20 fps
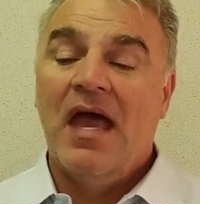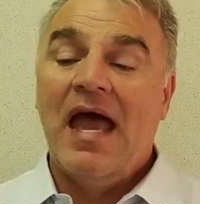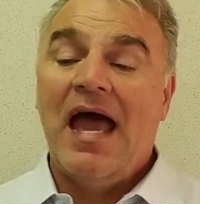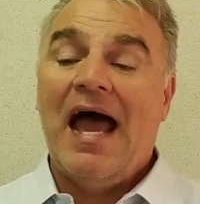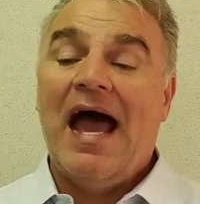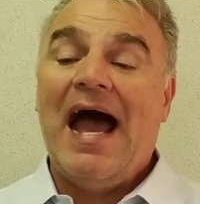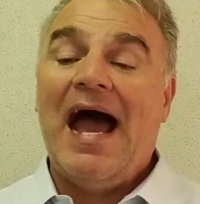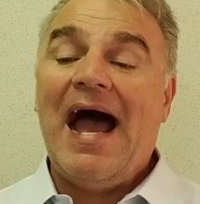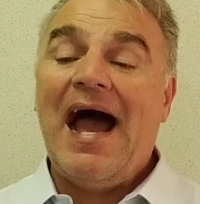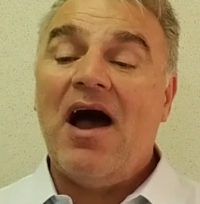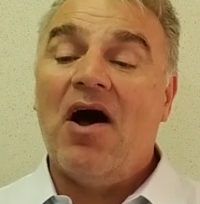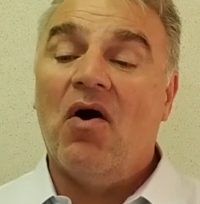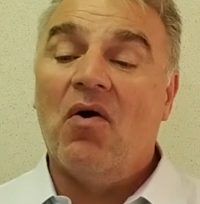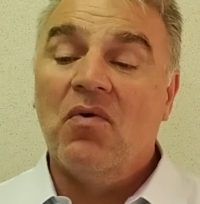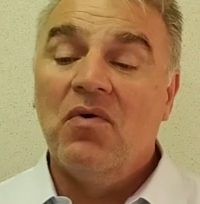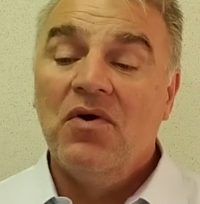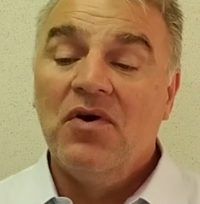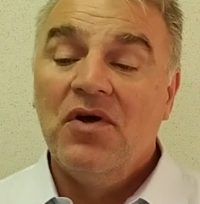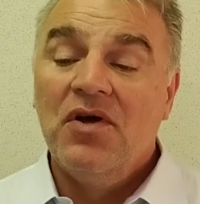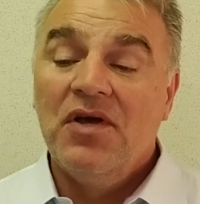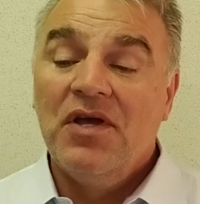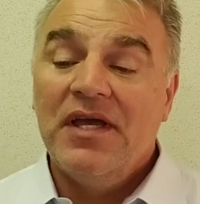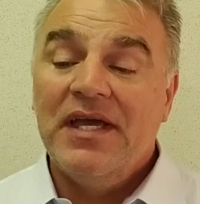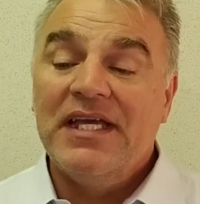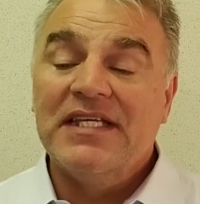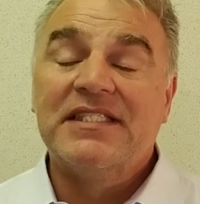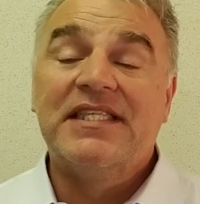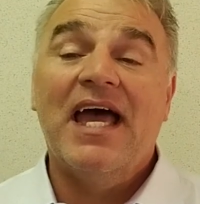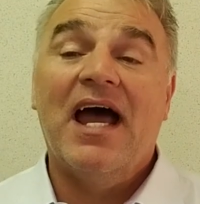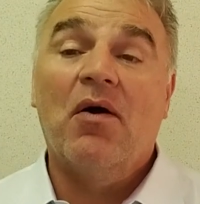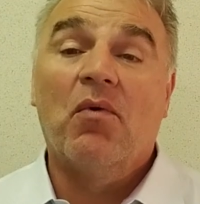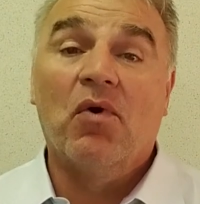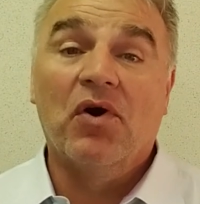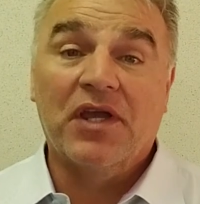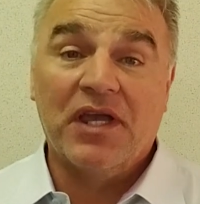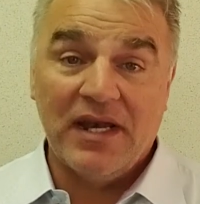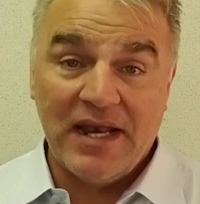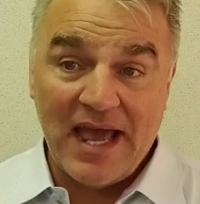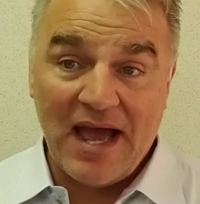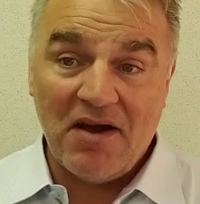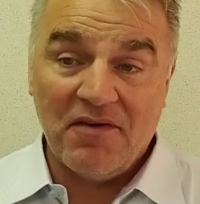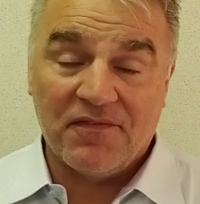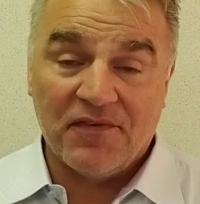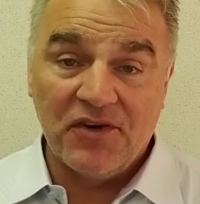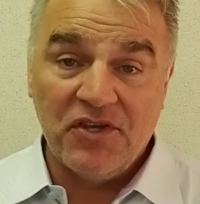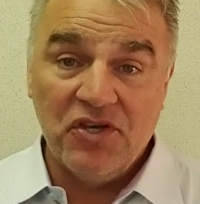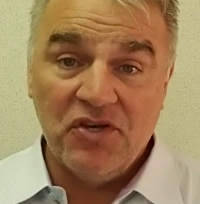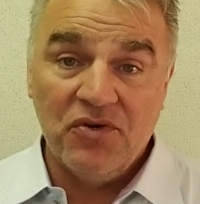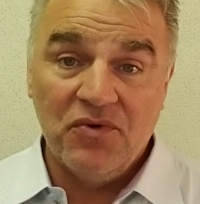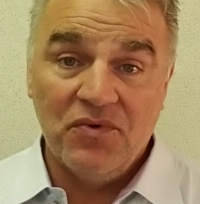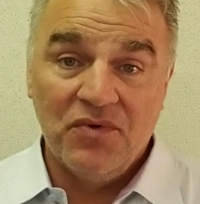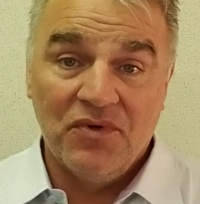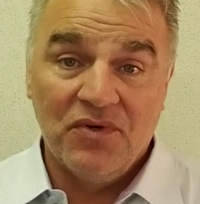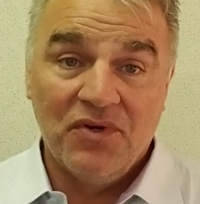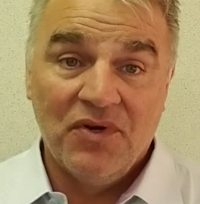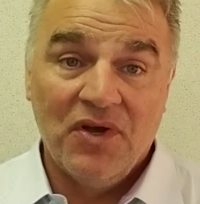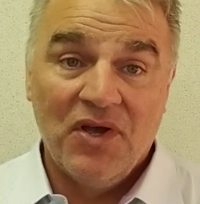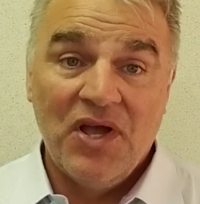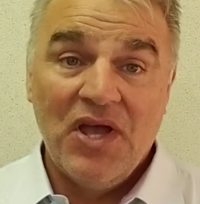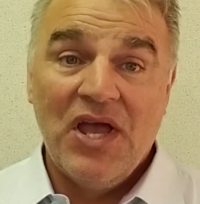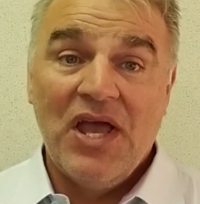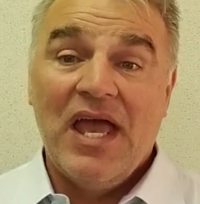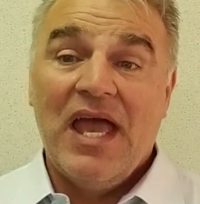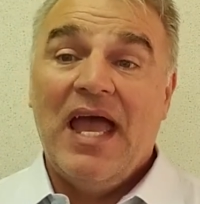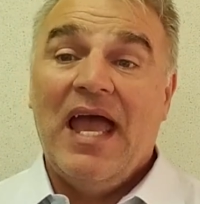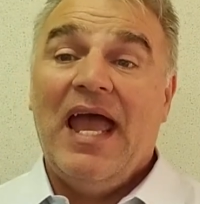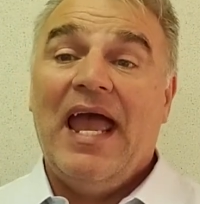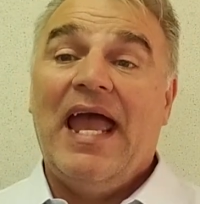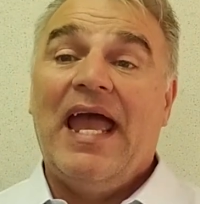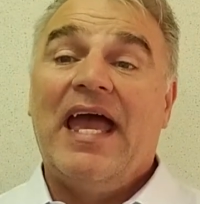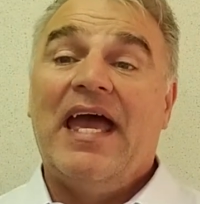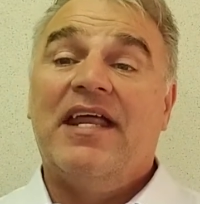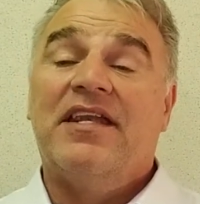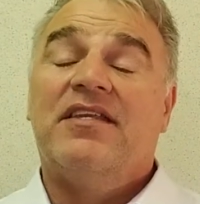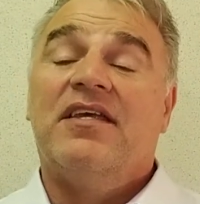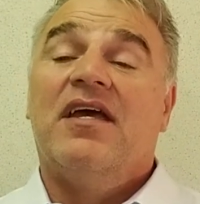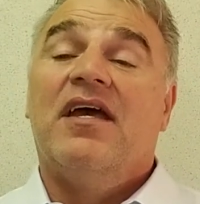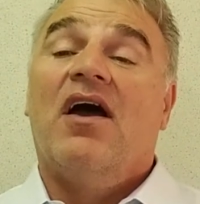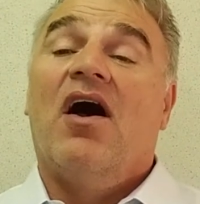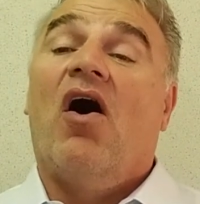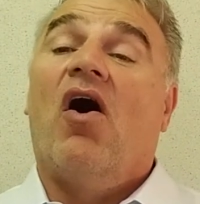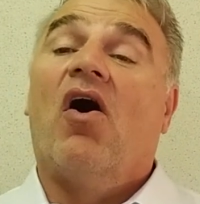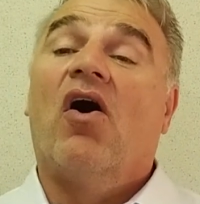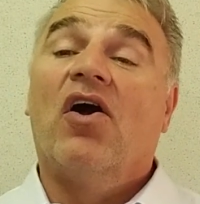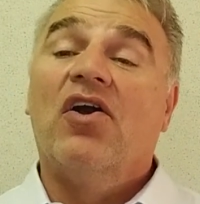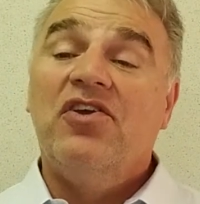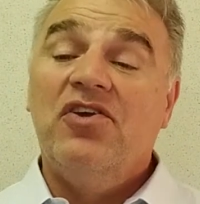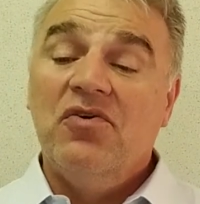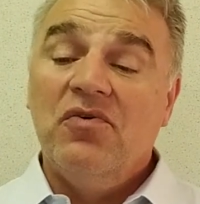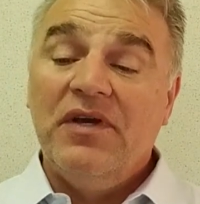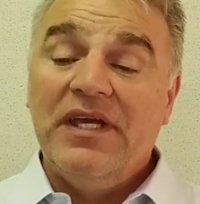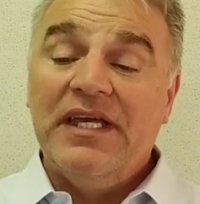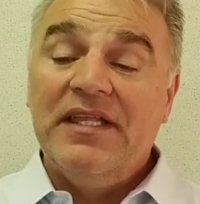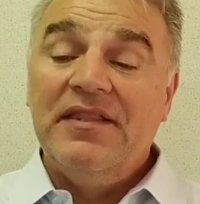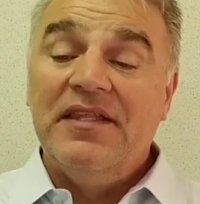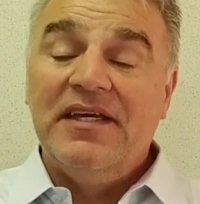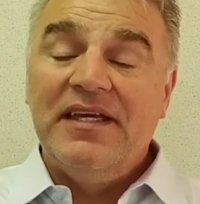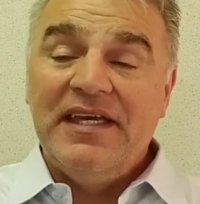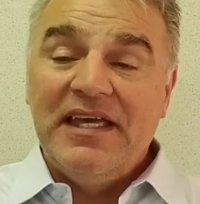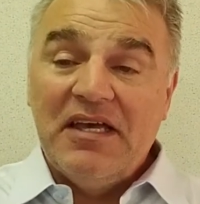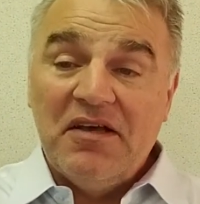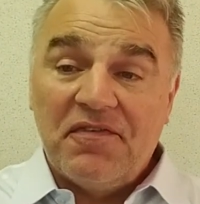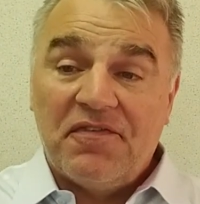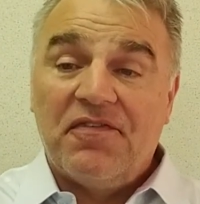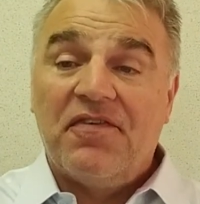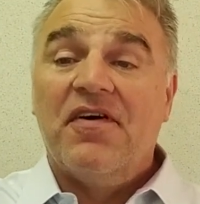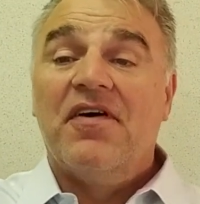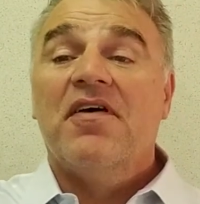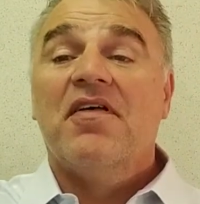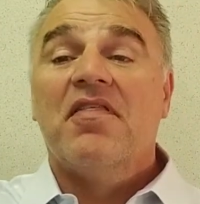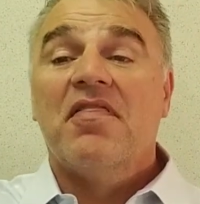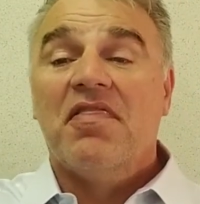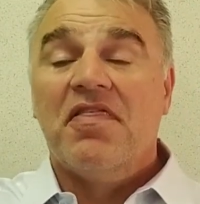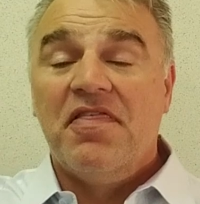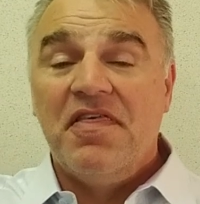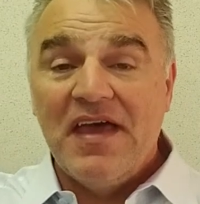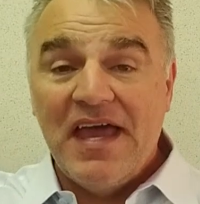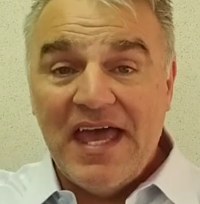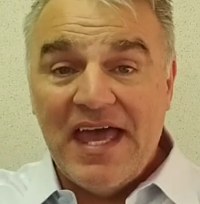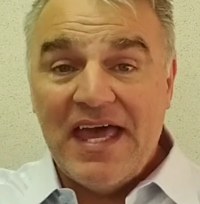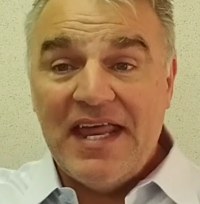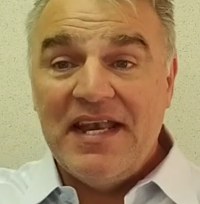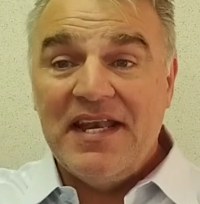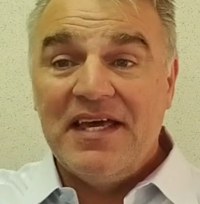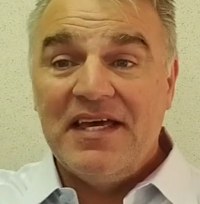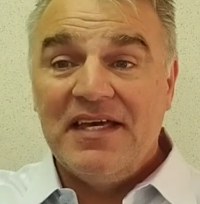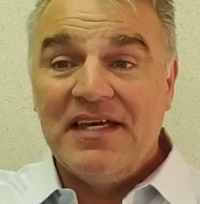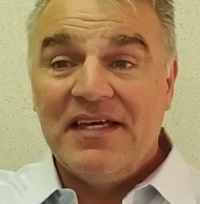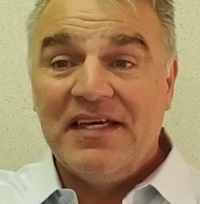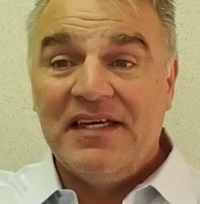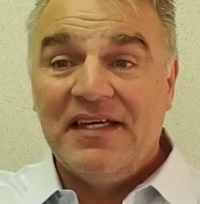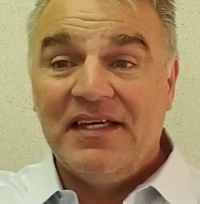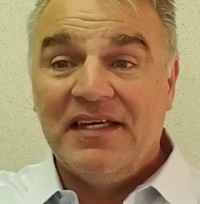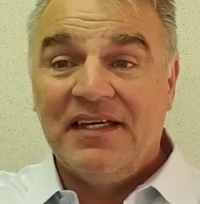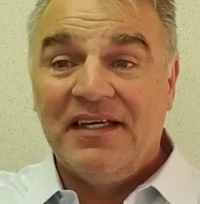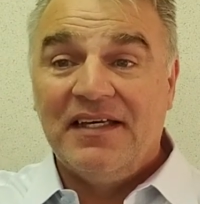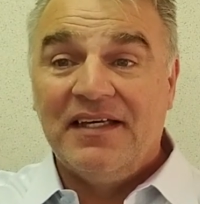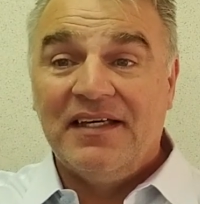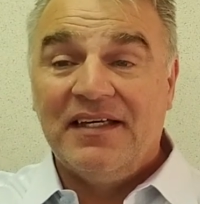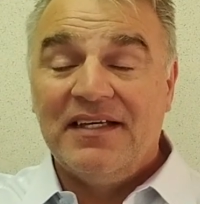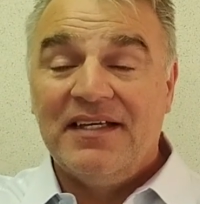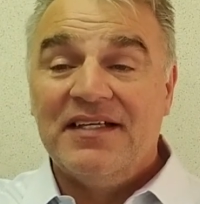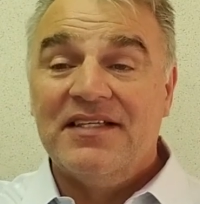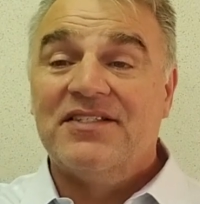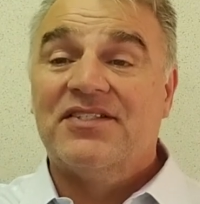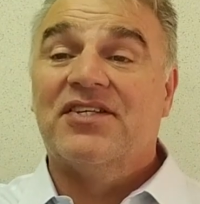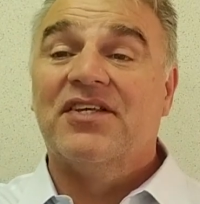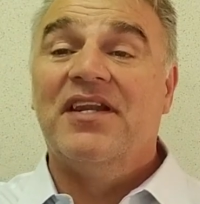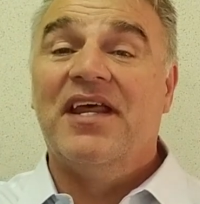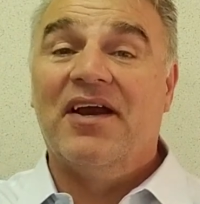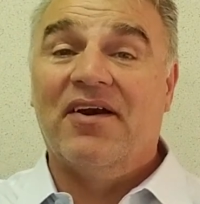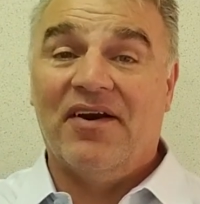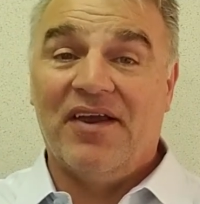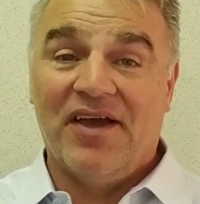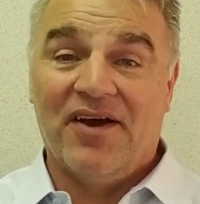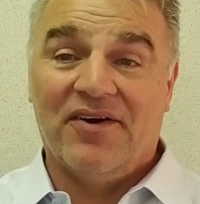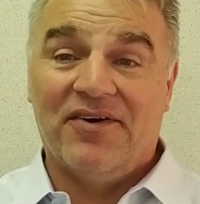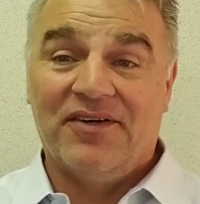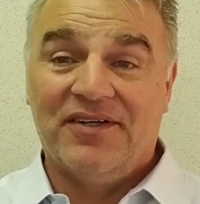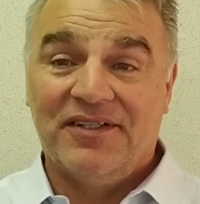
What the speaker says: How is that working out for you? And are you in the if-then scenario?